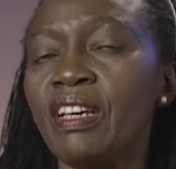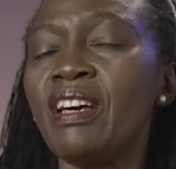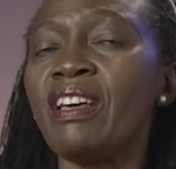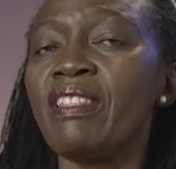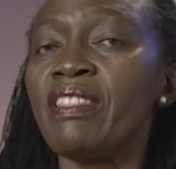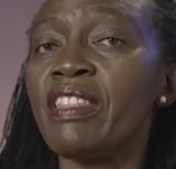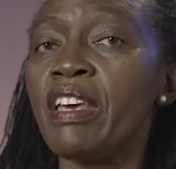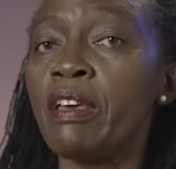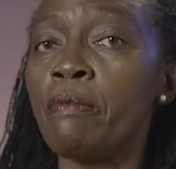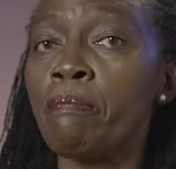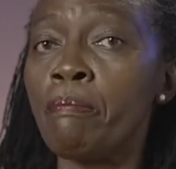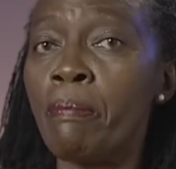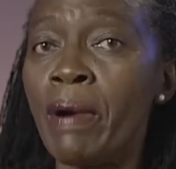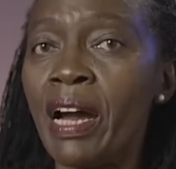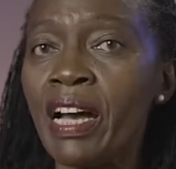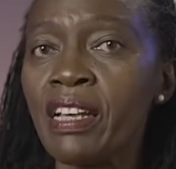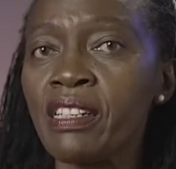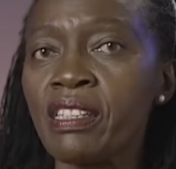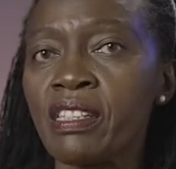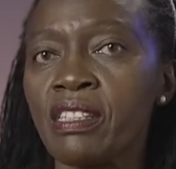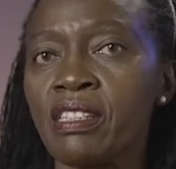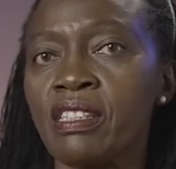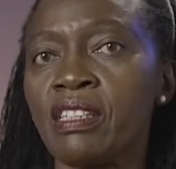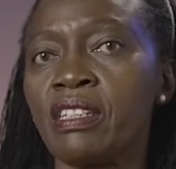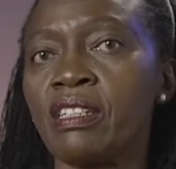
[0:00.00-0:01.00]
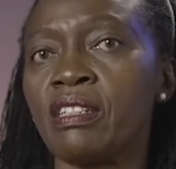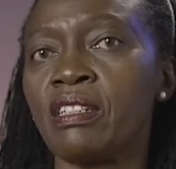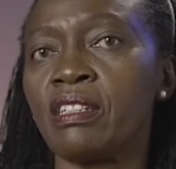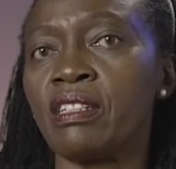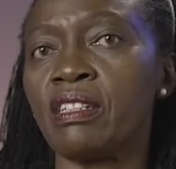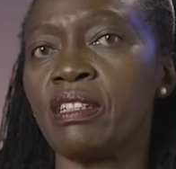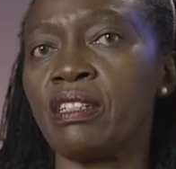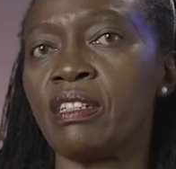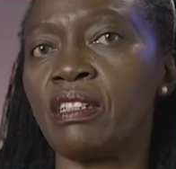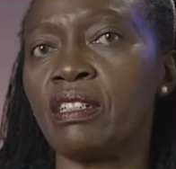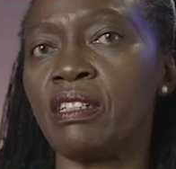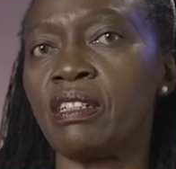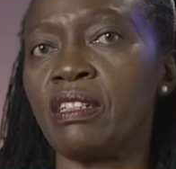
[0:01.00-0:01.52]
They must
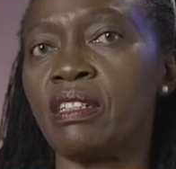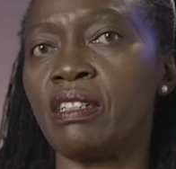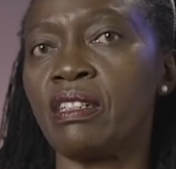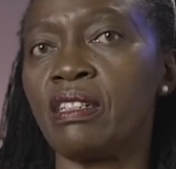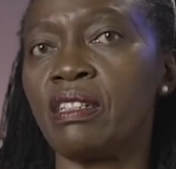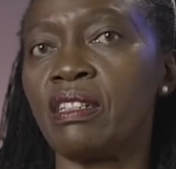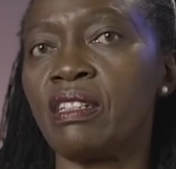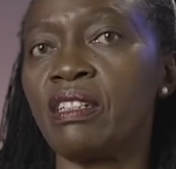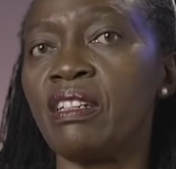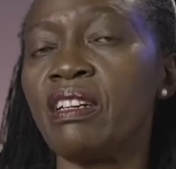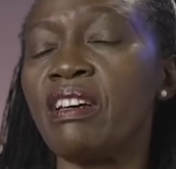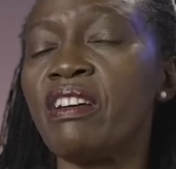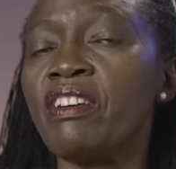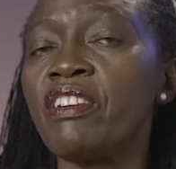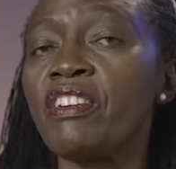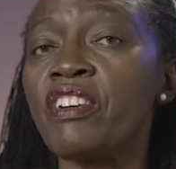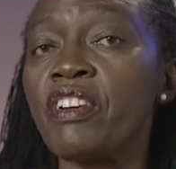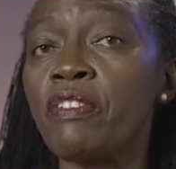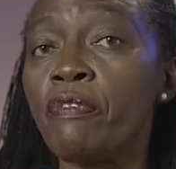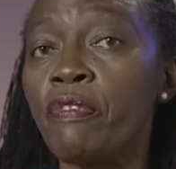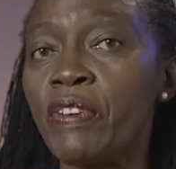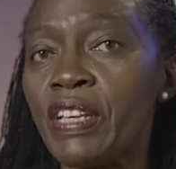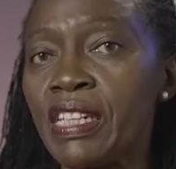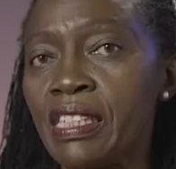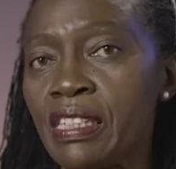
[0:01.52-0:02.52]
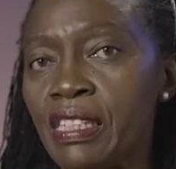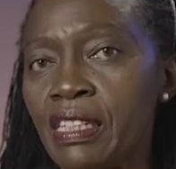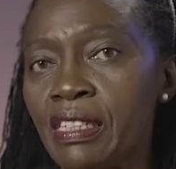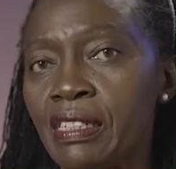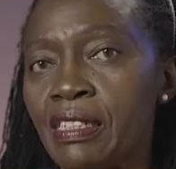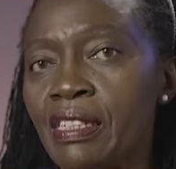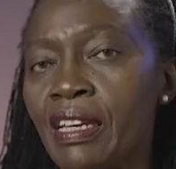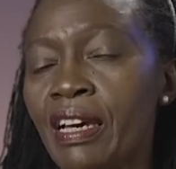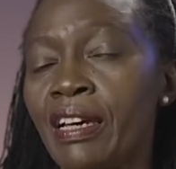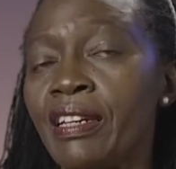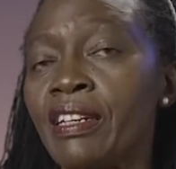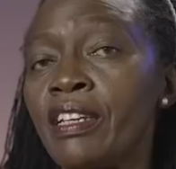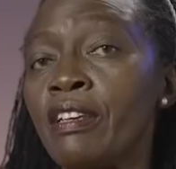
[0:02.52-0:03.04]

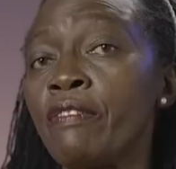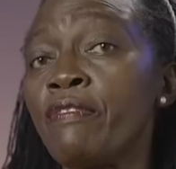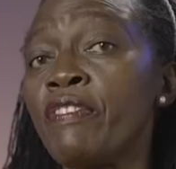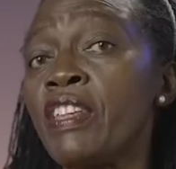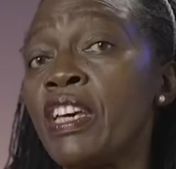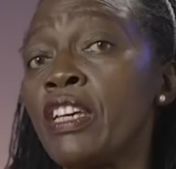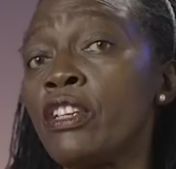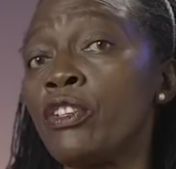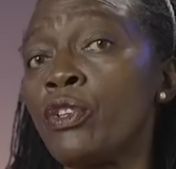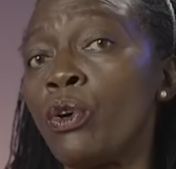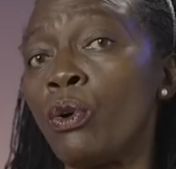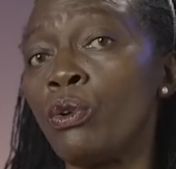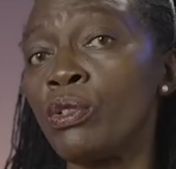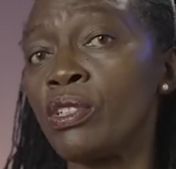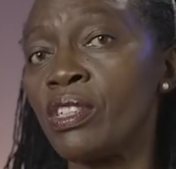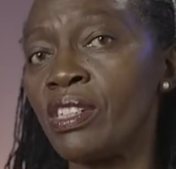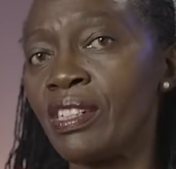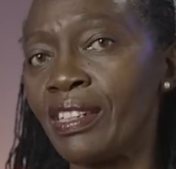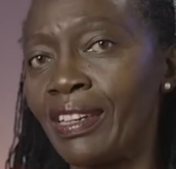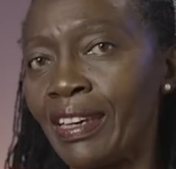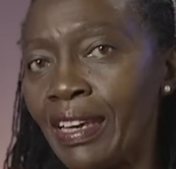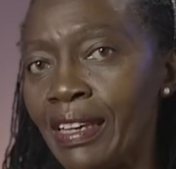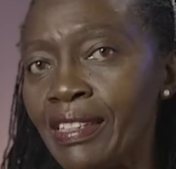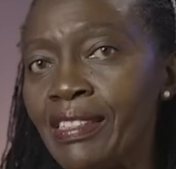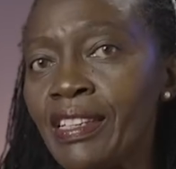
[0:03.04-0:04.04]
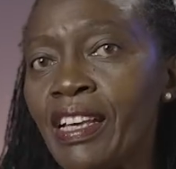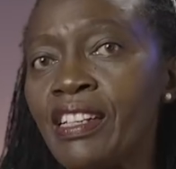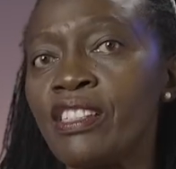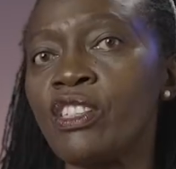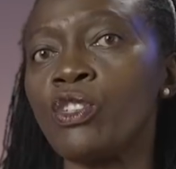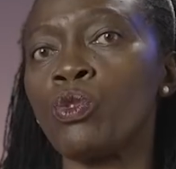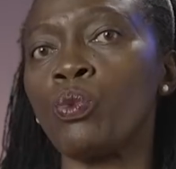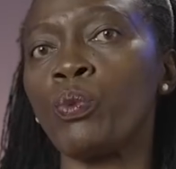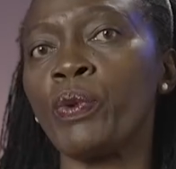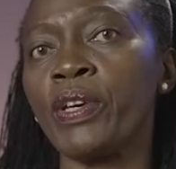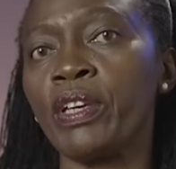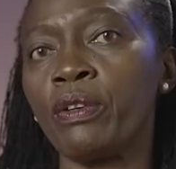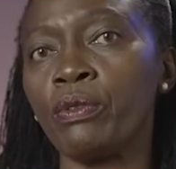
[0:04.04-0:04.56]
revisit, and if they don't,
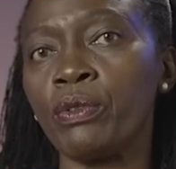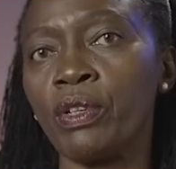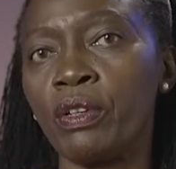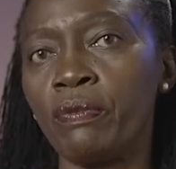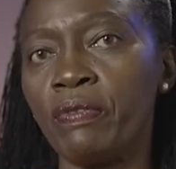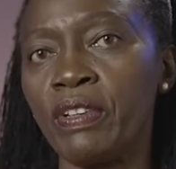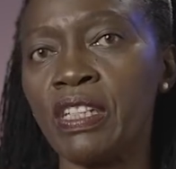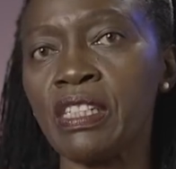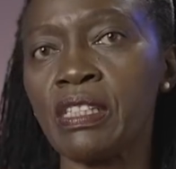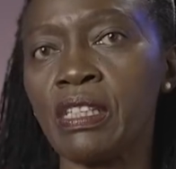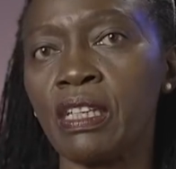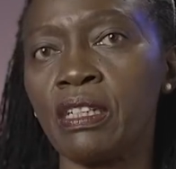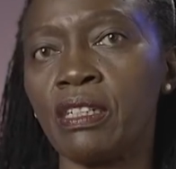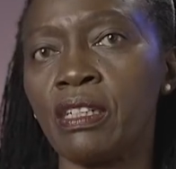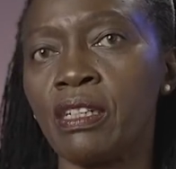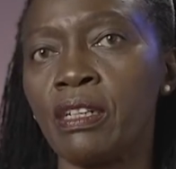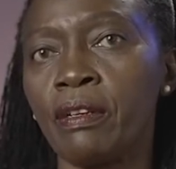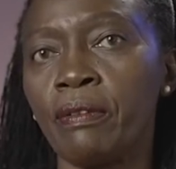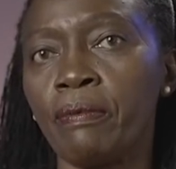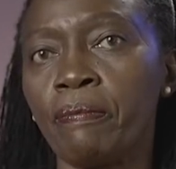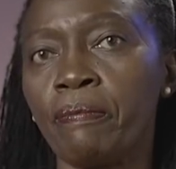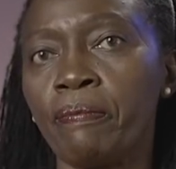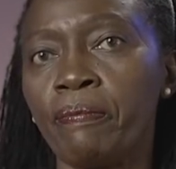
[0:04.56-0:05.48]
Kenyans will revisit